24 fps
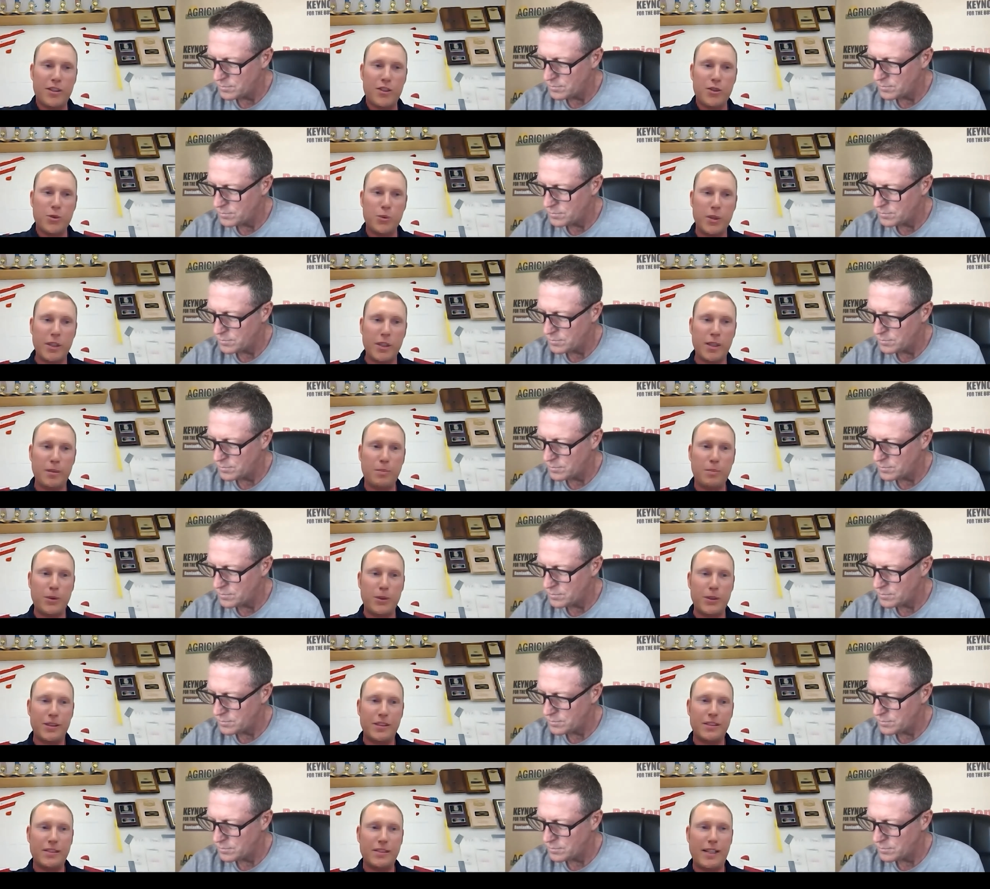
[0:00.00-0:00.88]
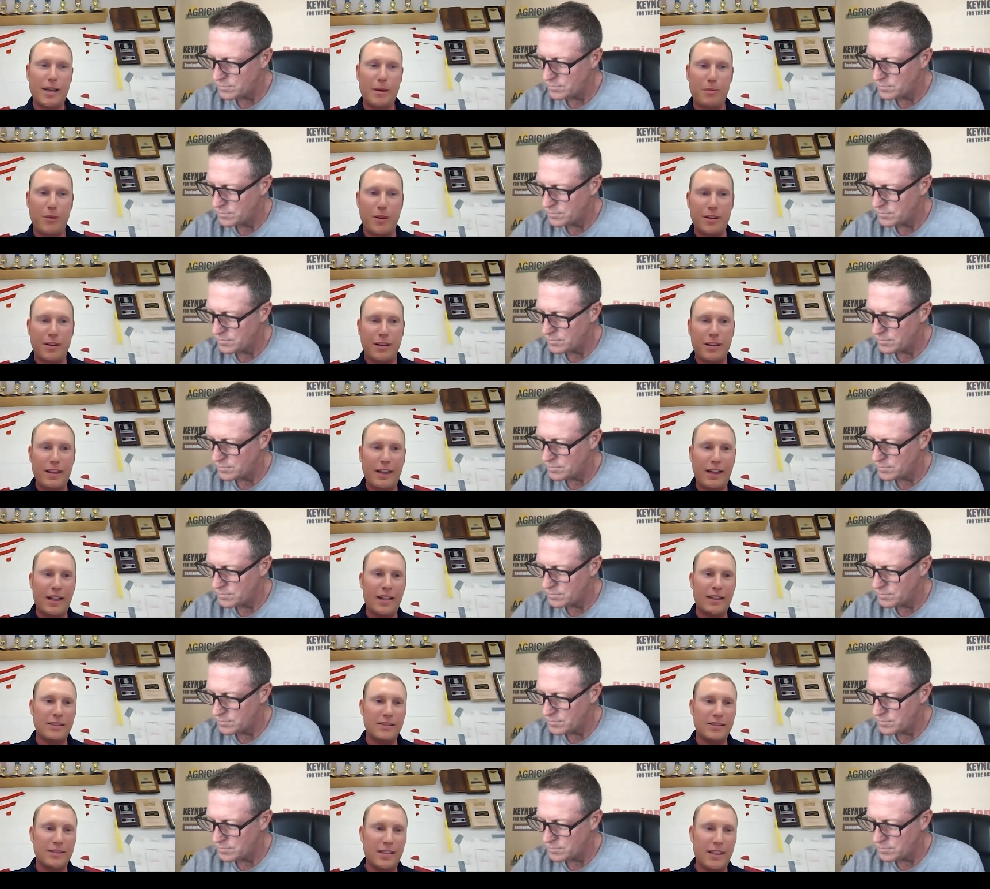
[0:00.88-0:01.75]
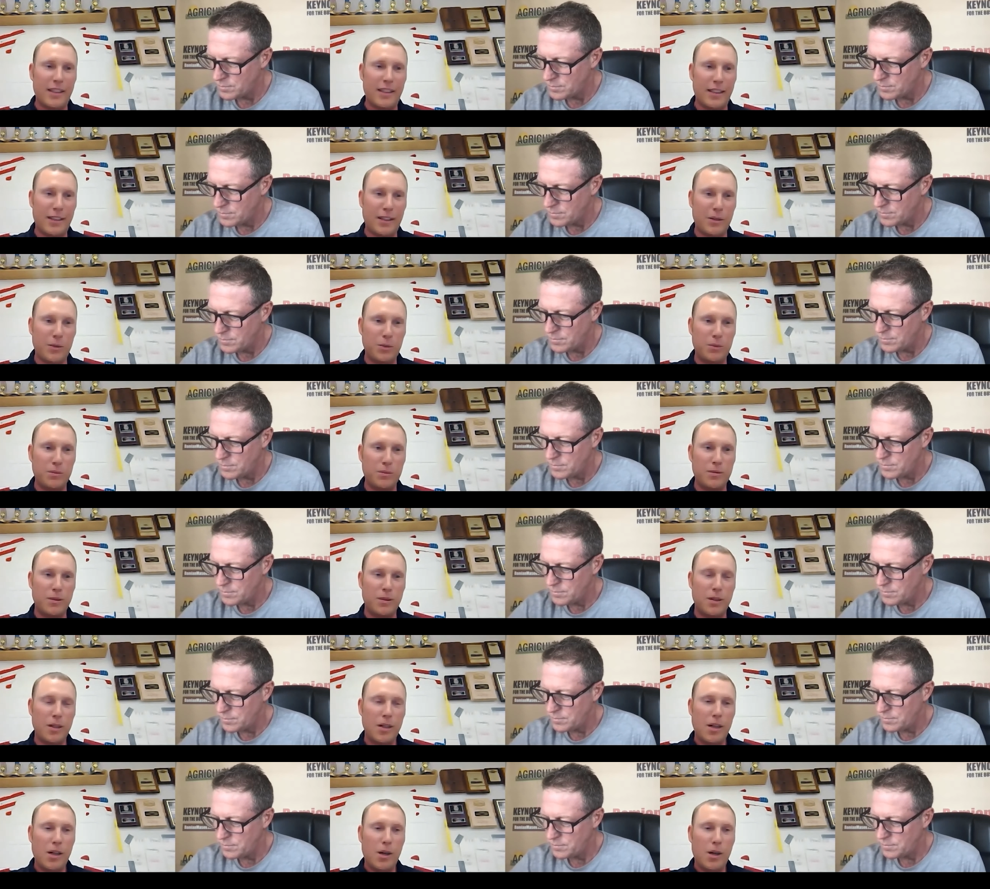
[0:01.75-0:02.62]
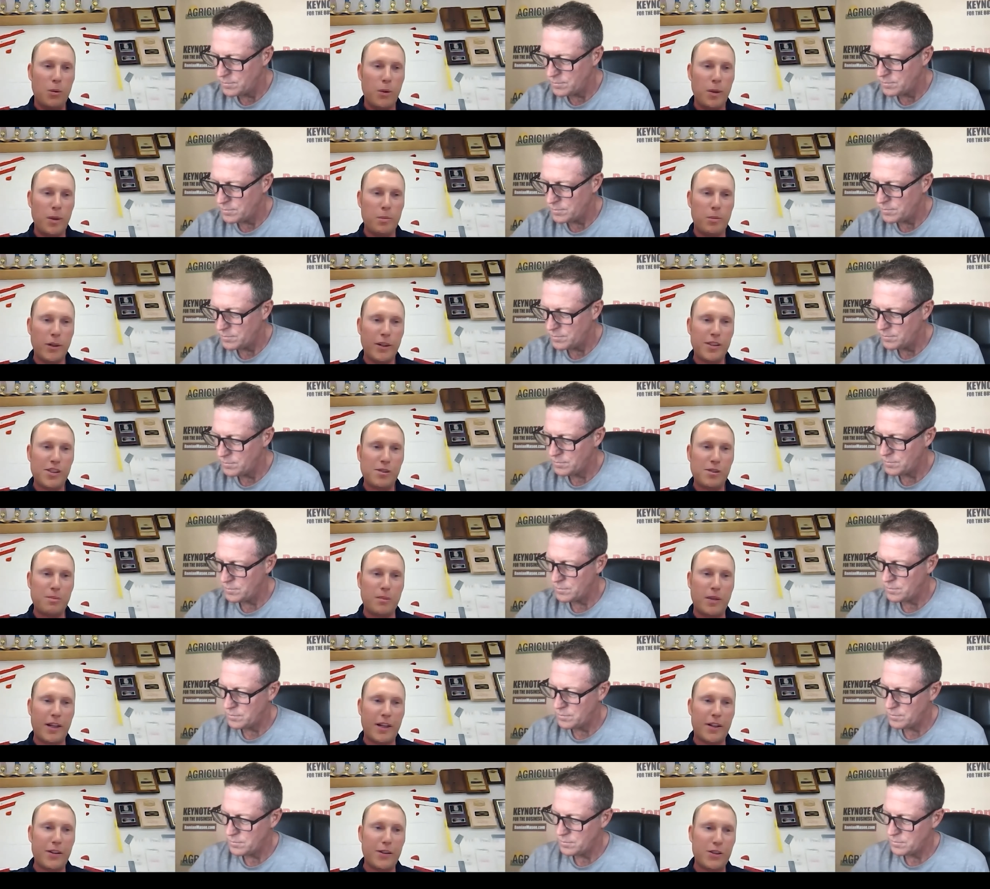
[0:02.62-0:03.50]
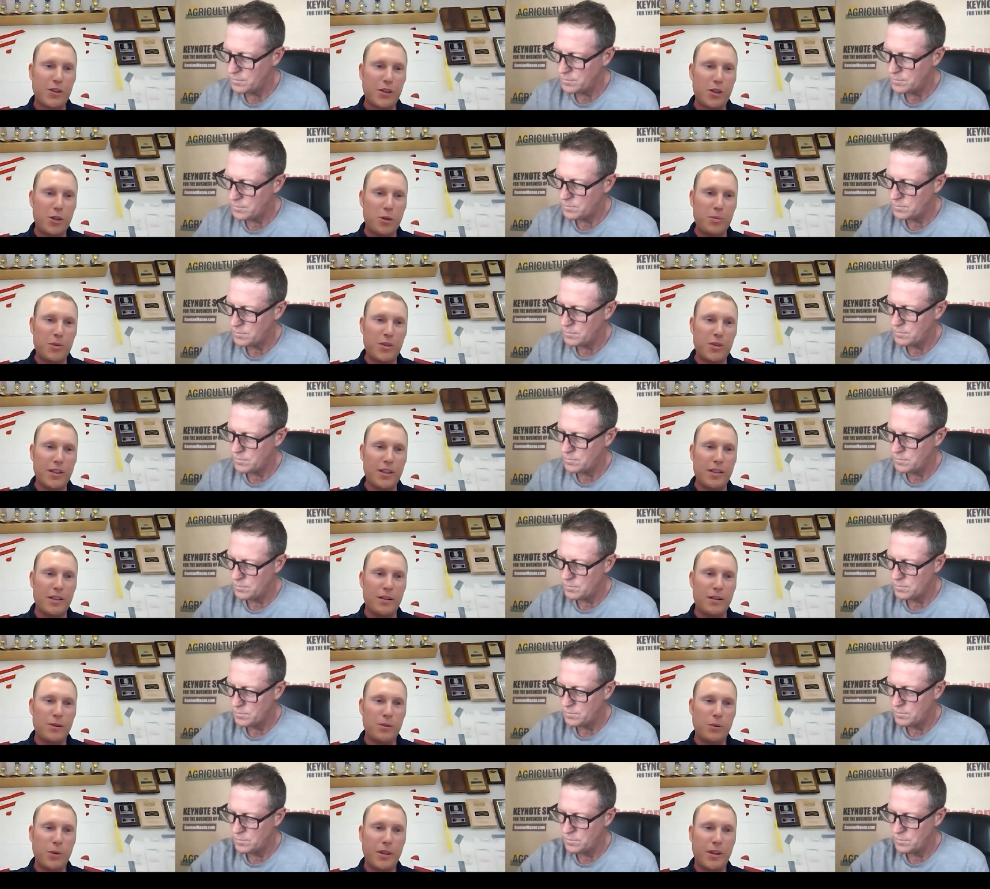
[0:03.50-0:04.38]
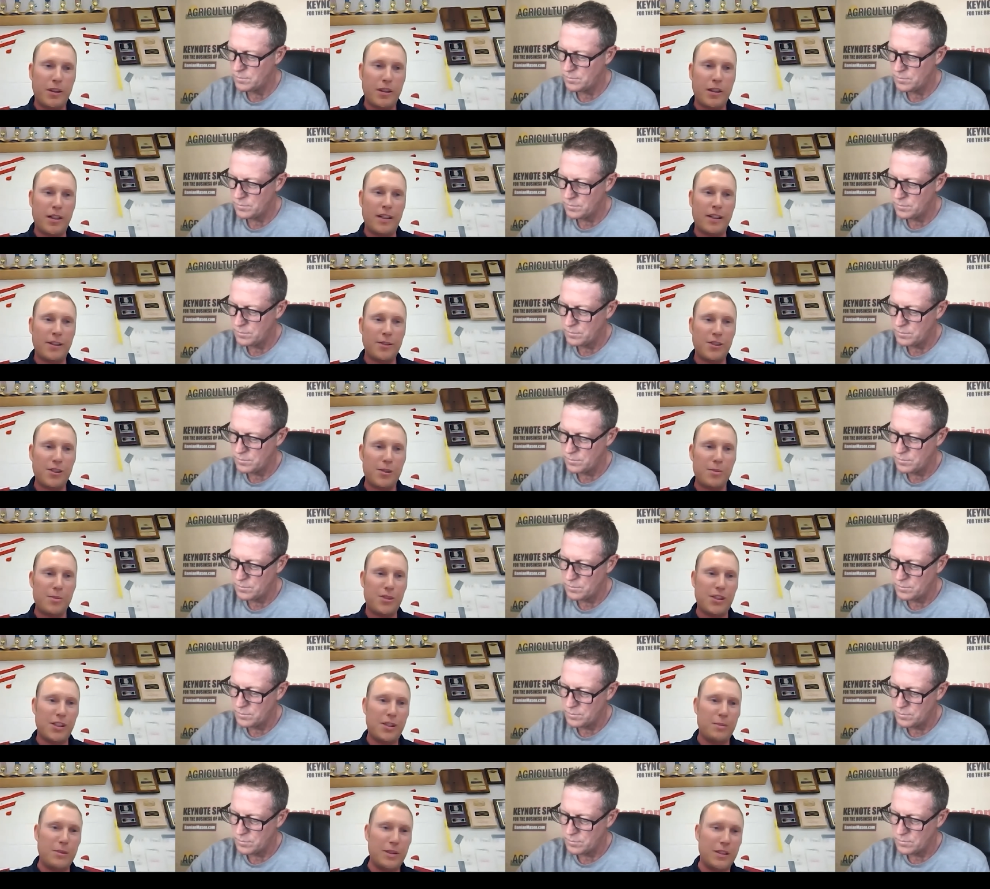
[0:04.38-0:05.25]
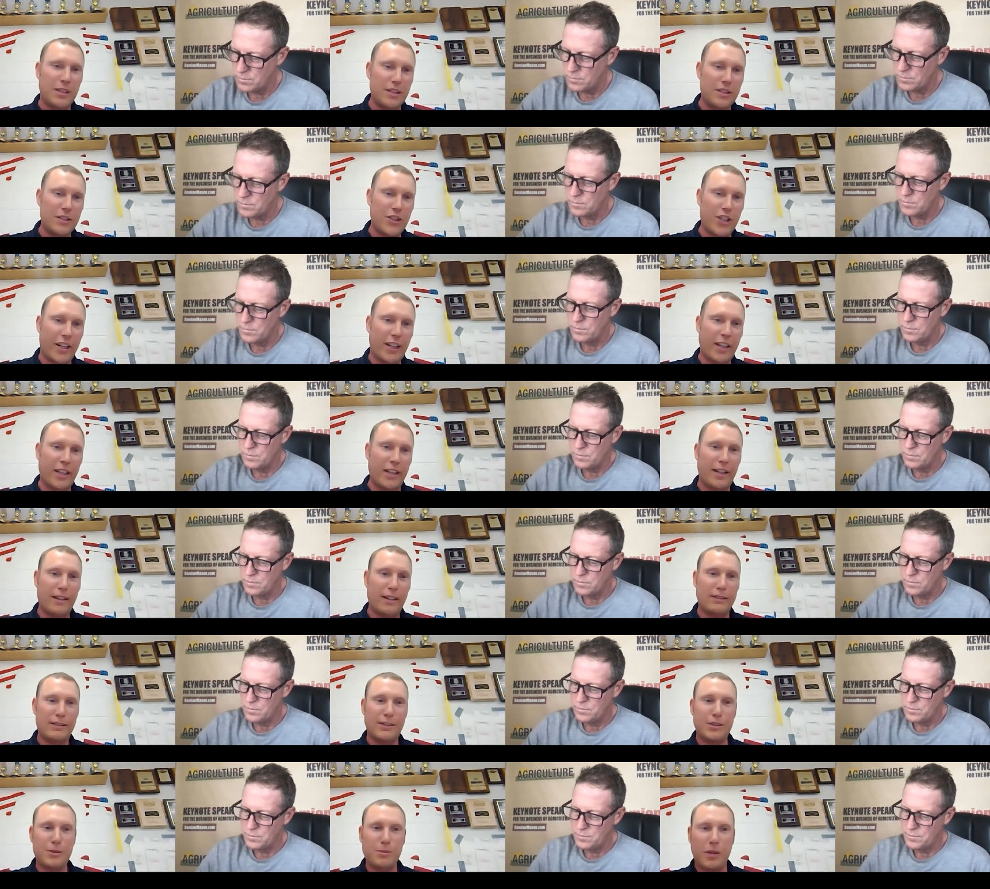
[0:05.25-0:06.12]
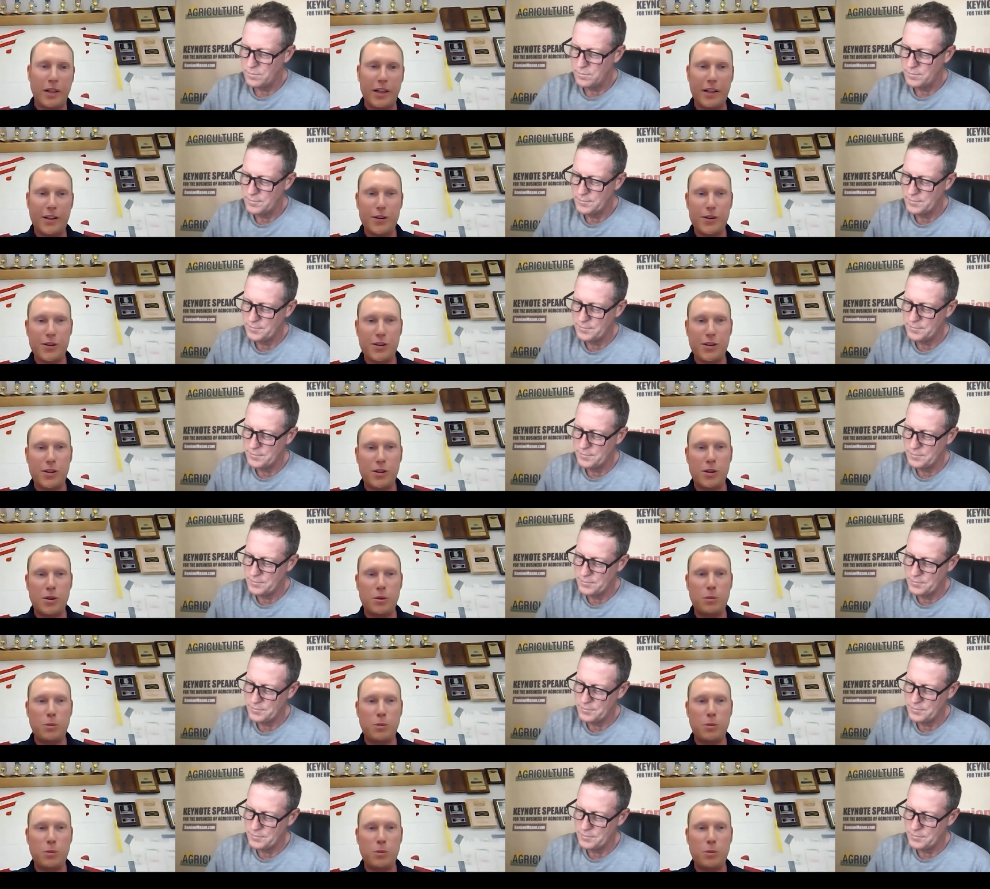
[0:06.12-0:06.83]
Speaker 1: So we get pretty in depth into that and we bring some microscopes in and we thaw out some semen and check it out under microscope.